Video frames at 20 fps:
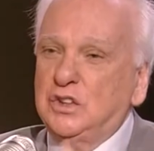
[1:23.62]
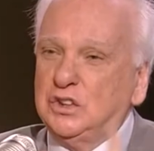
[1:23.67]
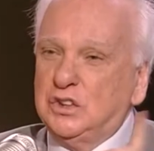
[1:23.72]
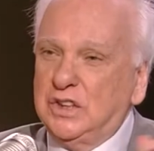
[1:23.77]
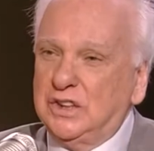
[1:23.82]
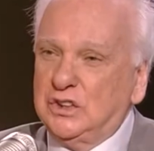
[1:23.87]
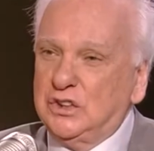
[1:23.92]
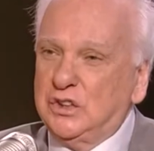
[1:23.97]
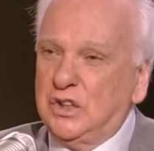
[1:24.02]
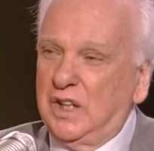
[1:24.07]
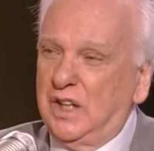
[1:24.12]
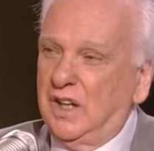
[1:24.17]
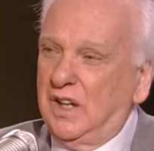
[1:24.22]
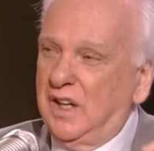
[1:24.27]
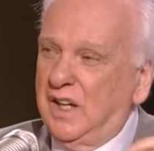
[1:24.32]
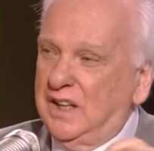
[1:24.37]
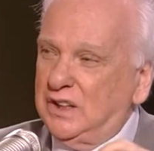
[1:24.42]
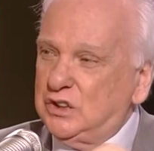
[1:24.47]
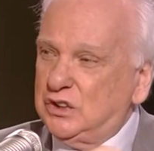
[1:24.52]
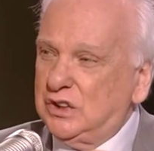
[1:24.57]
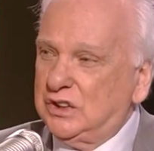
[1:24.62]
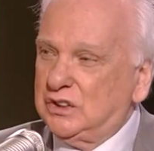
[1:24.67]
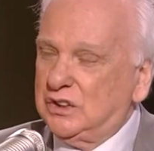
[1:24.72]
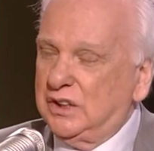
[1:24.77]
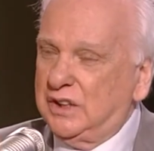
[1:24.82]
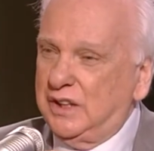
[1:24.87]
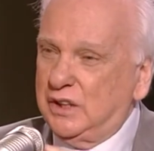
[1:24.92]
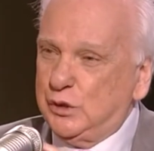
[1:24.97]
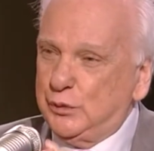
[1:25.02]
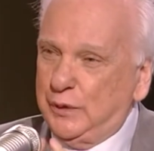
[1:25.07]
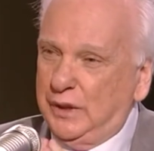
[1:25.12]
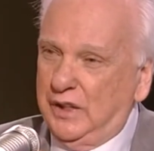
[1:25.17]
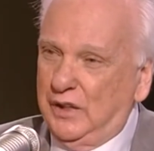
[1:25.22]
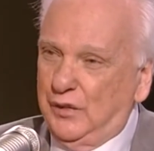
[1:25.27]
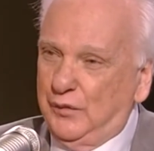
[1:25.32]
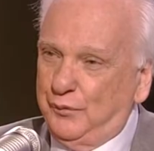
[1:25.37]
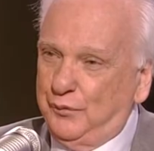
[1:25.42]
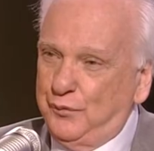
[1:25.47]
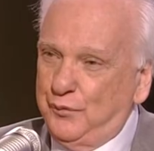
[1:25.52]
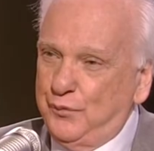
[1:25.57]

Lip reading: 6 there and 6 at HBO.